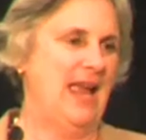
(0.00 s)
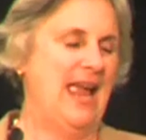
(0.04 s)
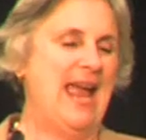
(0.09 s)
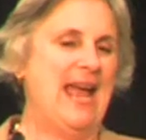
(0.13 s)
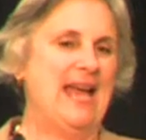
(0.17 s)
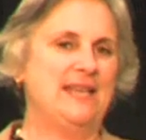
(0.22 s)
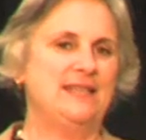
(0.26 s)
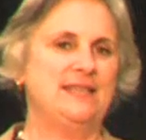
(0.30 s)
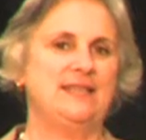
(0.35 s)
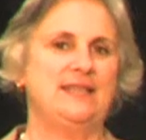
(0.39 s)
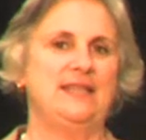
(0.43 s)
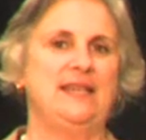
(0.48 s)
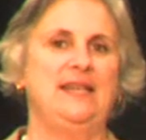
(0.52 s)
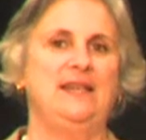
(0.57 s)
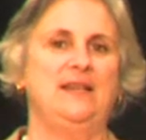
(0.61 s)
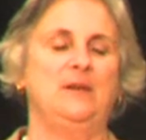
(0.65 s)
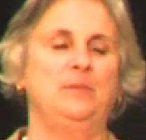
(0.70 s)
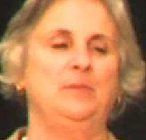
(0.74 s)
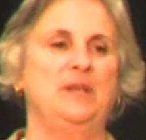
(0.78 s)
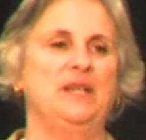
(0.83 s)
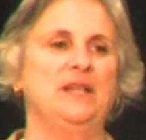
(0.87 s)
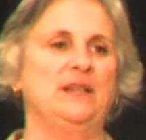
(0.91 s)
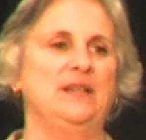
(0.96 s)
has the
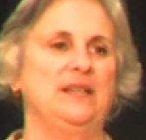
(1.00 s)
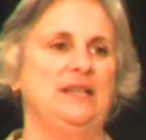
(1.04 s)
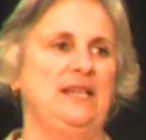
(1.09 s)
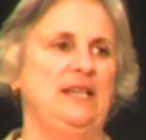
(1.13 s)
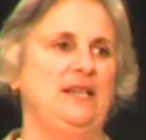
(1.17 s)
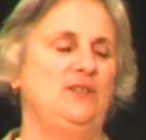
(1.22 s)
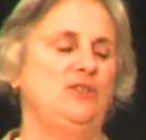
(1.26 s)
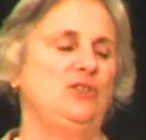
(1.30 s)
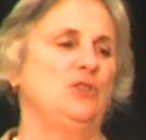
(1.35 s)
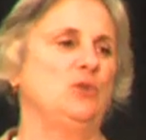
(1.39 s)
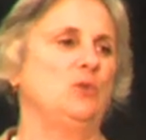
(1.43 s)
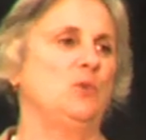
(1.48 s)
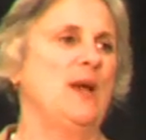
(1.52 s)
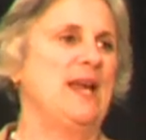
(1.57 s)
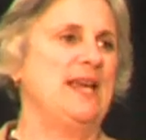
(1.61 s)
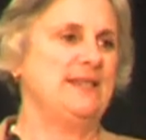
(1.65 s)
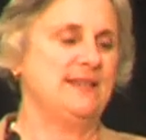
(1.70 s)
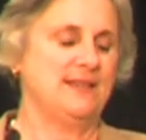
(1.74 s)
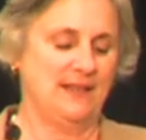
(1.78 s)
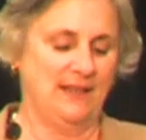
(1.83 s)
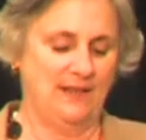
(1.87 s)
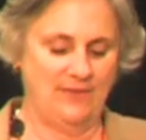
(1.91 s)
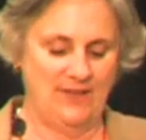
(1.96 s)
ability to
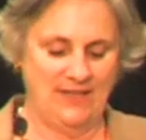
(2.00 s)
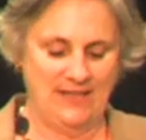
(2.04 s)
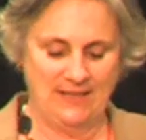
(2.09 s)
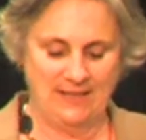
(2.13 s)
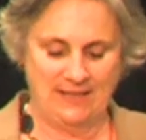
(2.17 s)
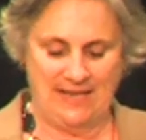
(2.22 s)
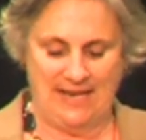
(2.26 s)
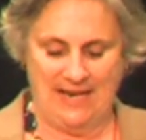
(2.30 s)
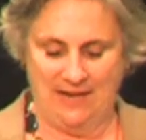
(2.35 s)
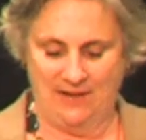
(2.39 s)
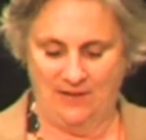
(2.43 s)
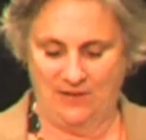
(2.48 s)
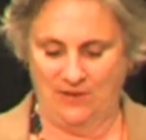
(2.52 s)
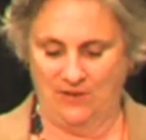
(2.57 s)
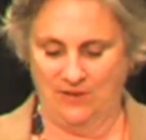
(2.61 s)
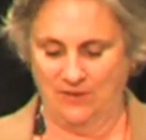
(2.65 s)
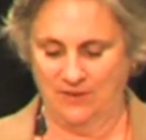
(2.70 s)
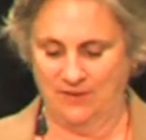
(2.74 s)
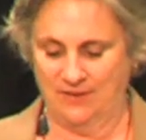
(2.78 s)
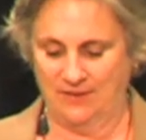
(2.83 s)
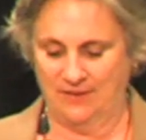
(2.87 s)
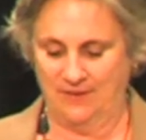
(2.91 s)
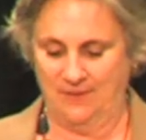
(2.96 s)
raise living
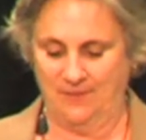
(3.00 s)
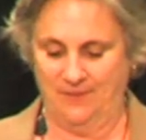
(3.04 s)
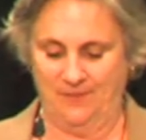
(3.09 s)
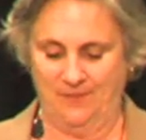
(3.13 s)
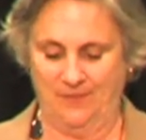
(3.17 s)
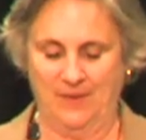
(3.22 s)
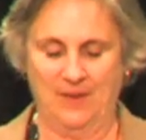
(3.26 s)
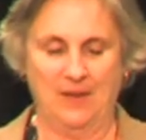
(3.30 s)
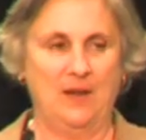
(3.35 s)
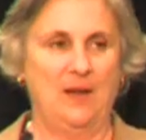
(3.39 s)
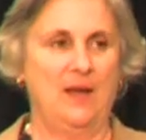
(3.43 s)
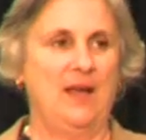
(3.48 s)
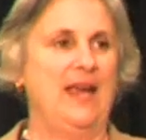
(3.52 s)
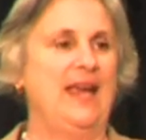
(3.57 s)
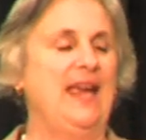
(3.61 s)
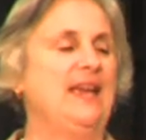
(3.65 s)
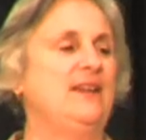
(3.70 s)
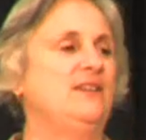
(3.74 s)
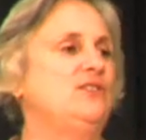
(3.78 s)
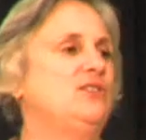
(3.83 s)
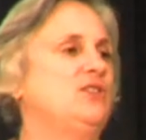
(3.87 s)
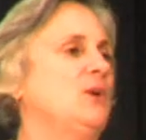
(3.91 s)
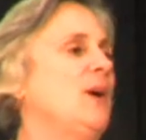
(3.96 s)
standards
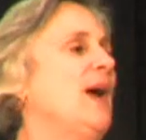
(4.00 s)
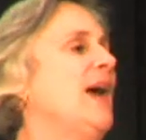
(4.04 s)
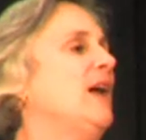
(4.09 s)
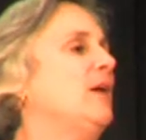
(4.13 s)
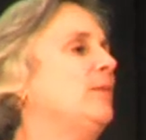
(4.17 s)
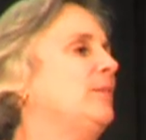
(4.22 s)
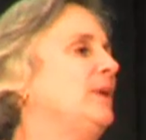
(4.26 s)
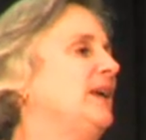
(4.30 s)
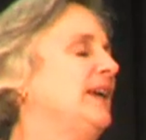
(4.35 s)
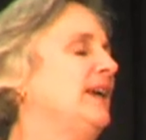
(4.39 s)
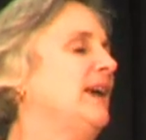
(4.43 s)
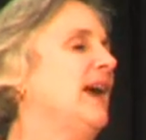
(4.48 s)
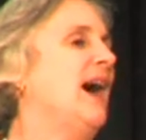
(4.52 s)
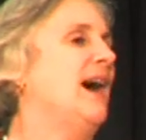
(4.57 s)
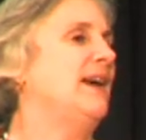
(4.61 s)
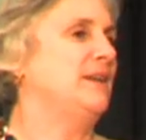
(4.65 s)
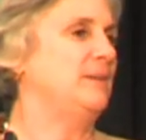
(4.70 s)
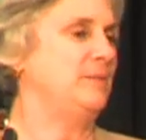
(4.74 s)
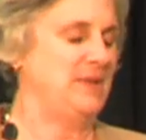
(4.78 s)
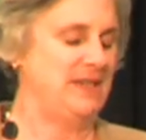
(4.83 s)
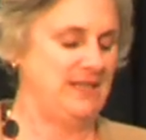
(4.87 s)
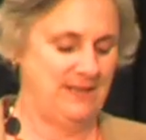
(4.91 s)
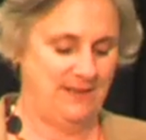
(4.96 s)
and to help
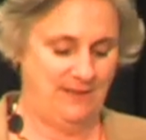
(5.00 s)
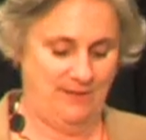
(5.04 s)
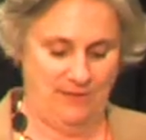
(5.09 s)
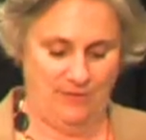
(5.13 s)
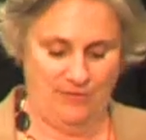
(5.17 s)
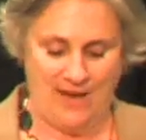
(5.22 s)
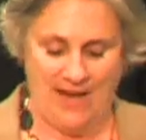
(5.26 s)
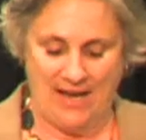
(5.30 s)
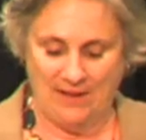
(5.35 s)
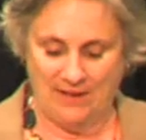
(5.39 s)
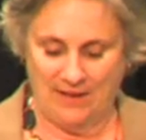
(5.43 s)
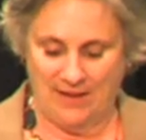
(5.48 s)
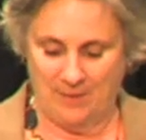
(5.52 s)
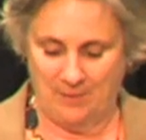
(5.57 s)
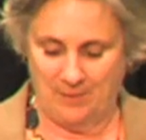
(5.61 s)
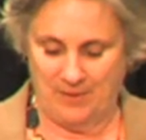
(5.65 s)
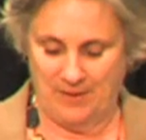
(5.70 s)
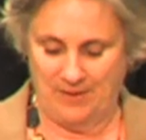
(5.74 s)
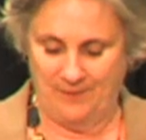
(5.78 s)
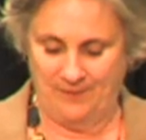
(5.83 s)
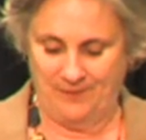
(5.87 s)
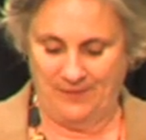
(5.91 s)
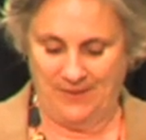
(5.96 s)
economies develop.
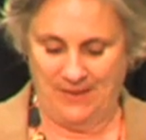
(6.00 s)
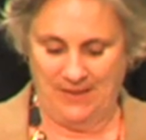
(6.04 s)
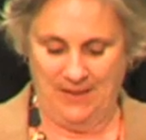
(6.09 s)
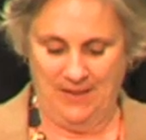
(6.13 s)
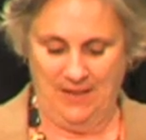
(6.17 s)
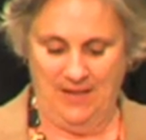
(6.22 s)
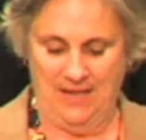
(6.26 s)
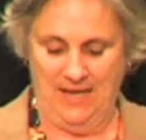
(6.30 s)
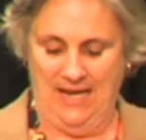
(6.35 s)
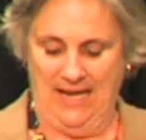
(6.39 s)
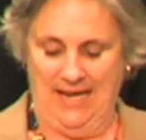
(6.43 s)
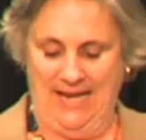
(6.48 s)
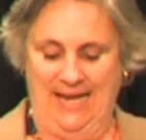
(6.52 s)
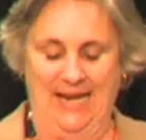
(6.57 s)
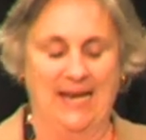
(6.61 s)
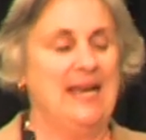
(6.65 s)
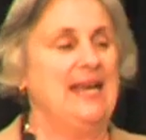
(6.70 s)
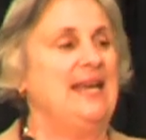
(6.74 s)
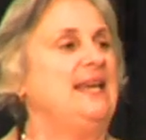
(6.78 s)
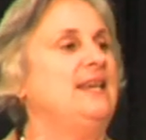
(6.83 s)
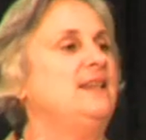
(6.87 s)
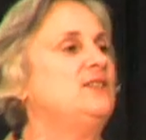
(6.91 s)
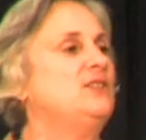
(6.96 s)

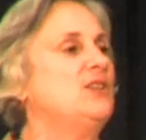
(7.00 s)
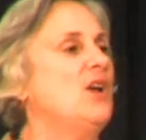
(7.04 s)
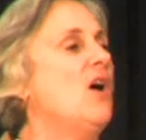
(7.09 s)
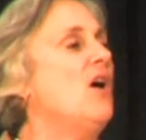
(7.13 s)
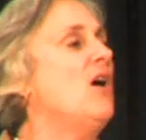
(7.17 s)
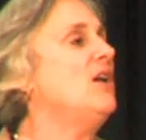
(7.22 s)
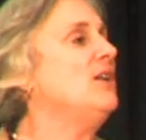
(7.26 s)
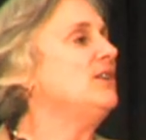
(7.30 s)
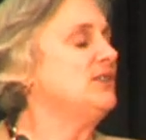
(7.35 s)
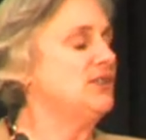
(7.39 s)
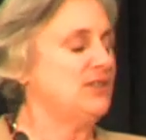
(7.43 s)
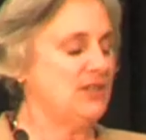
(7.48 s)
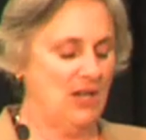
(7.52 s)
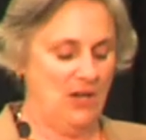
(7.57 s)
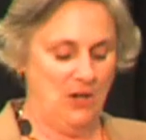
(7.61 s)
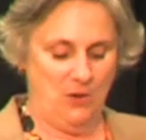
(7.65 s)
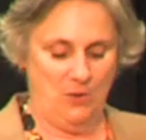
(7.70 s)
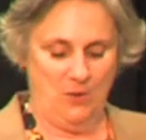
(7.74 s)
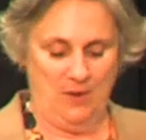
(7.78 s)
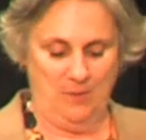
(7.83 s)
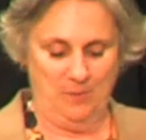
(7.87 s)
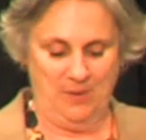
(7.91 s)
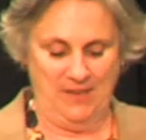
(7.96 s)
It's
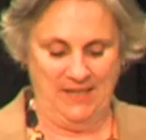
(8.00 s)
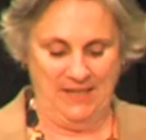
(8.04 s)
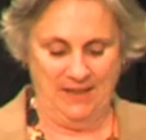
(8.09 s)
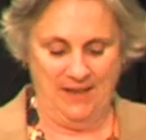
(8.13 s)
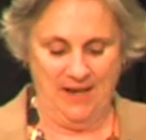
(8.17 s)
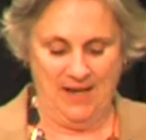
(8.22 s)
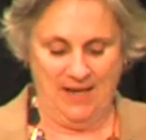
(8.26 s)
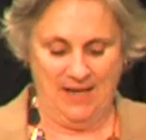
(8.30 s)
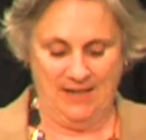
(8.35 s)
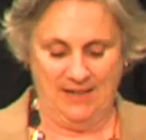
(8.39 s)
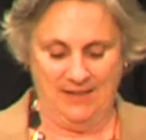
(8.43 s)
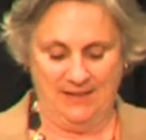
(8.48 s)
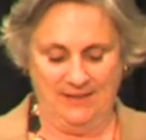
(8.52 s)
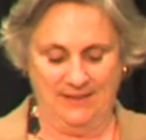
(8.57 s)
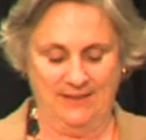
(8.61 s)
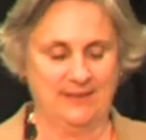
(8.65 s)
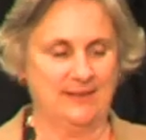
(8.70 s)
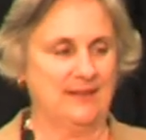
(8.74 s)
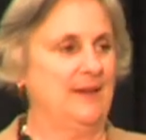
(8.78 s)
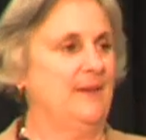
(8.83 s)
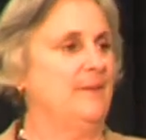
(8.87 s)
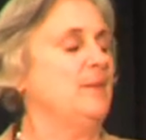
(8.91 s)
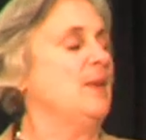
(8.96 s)
also
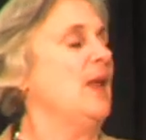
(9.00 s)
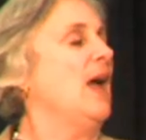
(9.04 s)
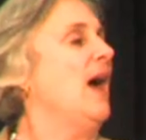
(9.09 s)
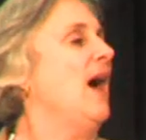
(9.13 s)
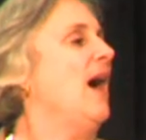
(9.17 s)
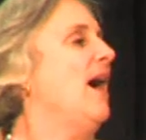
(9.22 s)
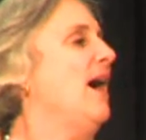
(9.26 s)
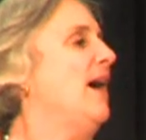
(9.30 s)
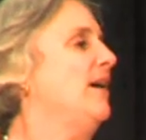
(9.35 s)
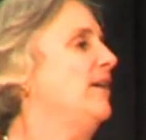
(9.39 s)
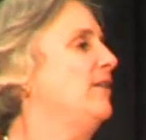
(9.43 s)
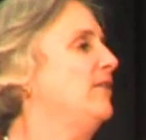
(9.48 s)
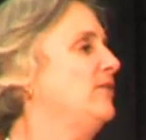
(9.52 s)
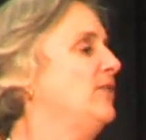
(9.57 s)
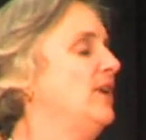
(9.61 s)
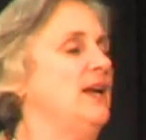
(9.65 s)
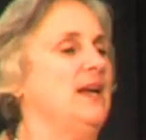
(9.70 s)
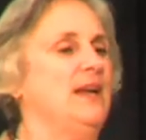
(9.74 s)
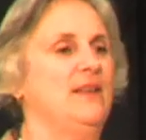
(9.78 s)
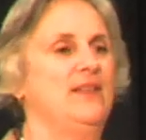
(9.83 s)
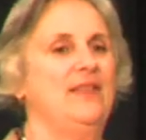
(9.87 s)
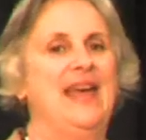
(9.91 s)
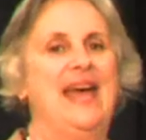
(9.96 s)
because of
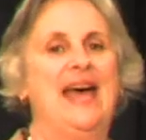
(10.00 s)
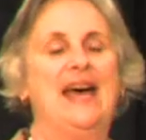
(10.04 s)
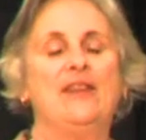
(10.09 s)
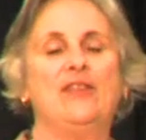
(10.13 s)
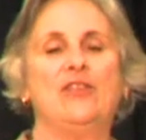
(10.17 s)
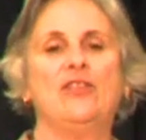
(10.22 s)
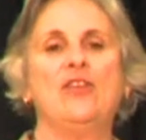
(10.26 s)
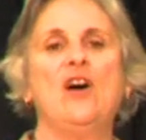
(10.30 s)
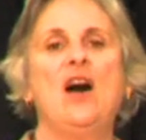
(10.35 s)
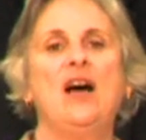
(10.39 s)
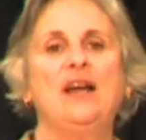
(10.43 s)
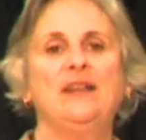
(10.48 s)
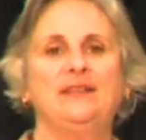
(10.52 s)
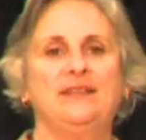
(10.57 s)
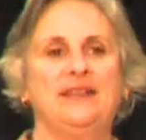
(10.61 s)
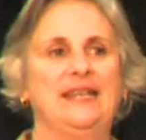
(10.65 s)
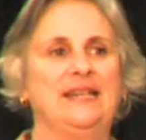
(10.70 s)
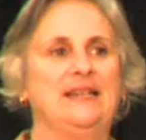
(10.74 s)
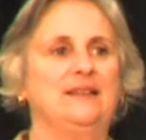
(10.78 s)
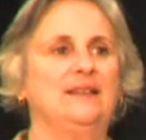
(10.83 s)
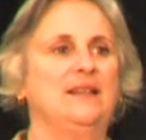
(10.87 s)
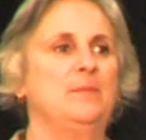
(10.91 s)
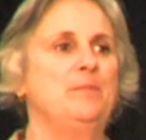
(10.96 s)
that thought
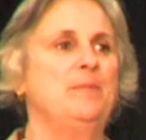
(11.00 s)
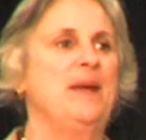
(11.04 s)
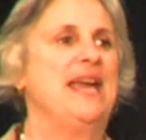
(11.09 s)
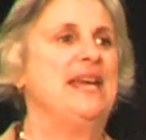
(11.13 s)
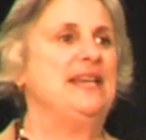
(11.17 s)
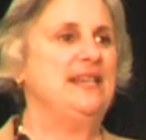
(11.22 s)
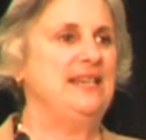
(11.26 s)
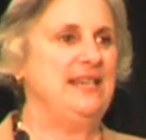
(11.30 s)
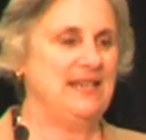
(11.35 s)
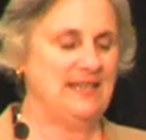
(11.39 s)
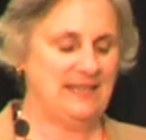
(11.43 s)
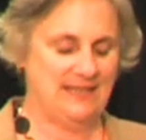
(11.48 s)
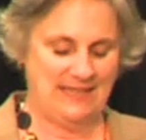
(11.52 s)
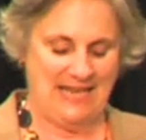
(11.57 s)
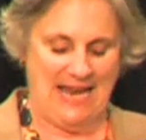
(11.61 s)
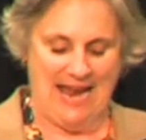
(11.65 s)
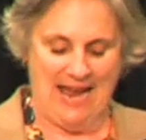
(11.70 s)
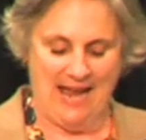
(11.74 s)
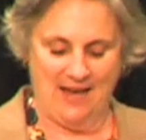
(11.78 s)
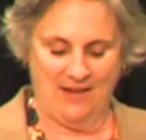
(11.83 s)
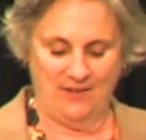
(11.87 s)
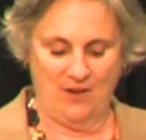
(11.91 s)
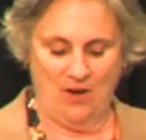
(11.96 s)
that Libanius
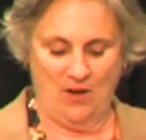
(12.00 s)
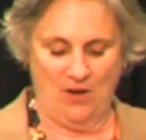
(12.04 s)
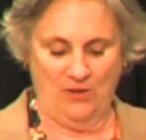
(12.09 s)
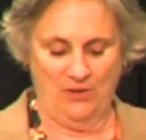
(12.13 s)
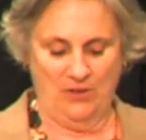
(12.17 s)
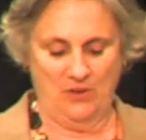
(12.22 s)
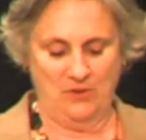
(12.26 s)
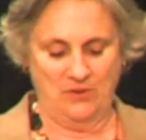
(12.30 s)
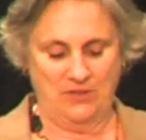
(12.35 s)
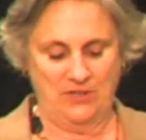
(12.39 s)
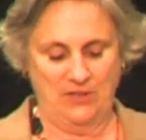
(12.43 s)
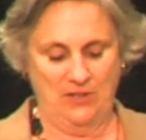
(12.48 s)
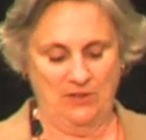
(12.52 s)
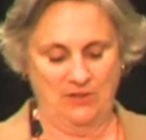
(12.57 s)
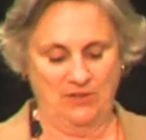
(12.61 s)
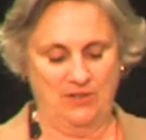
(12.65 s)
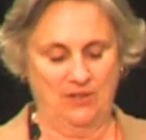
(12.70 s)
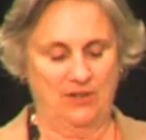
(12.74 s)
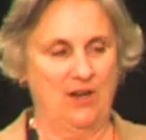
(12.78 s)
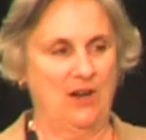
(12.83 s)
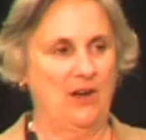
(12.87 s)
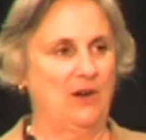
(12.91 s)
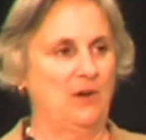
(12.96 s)
had all those years
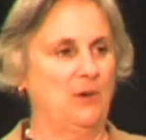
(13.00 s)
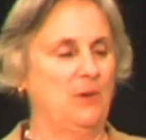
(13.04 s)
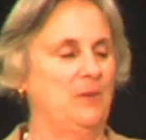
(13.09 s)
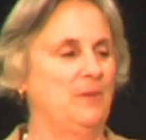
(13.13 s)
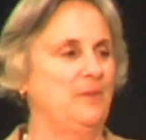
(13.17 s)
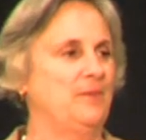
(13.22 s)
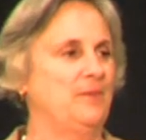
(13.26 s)
ago.